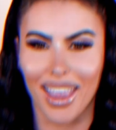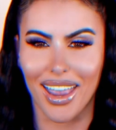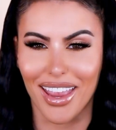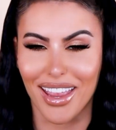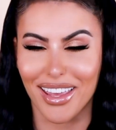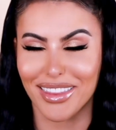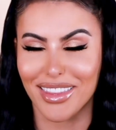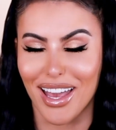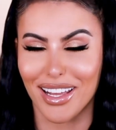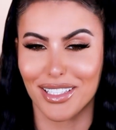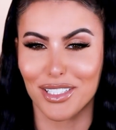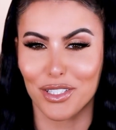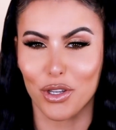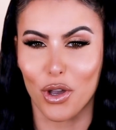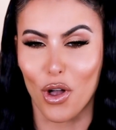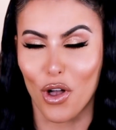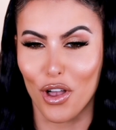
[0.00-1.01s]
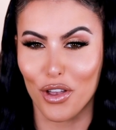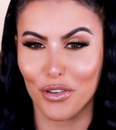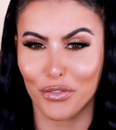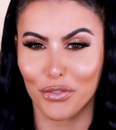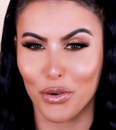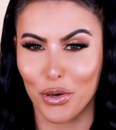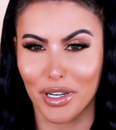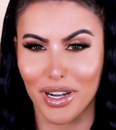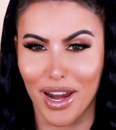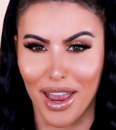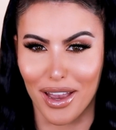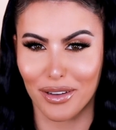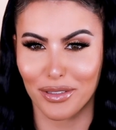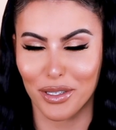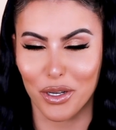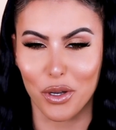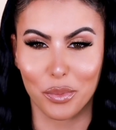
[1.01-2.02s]
And that is all for
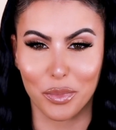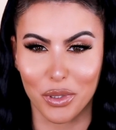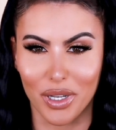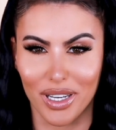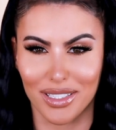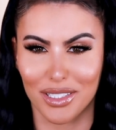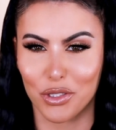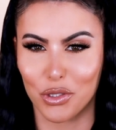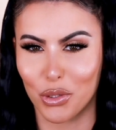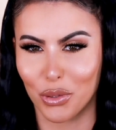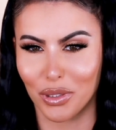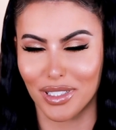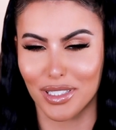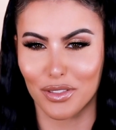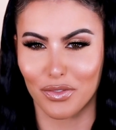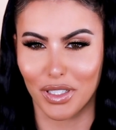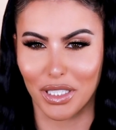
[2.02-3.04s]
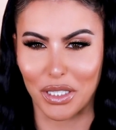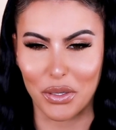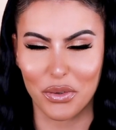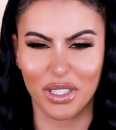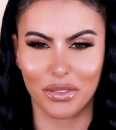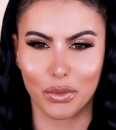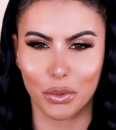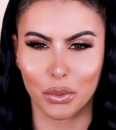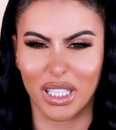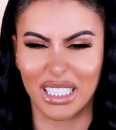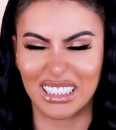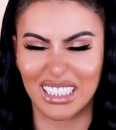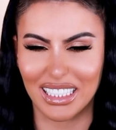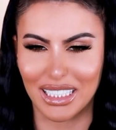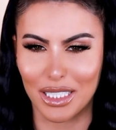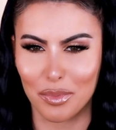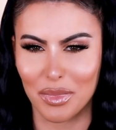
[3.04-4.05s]
now. I hope you guys enjoyed this video. If you liked
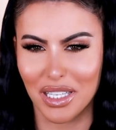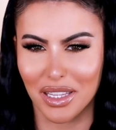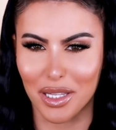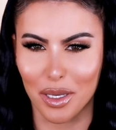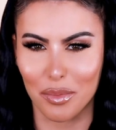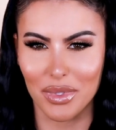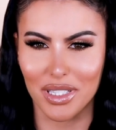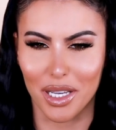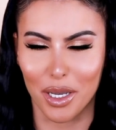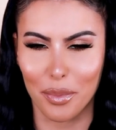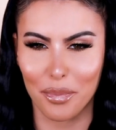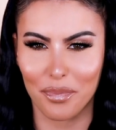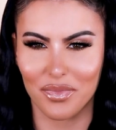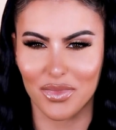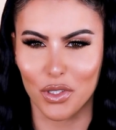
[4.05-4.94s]
it, give me a thumbs up.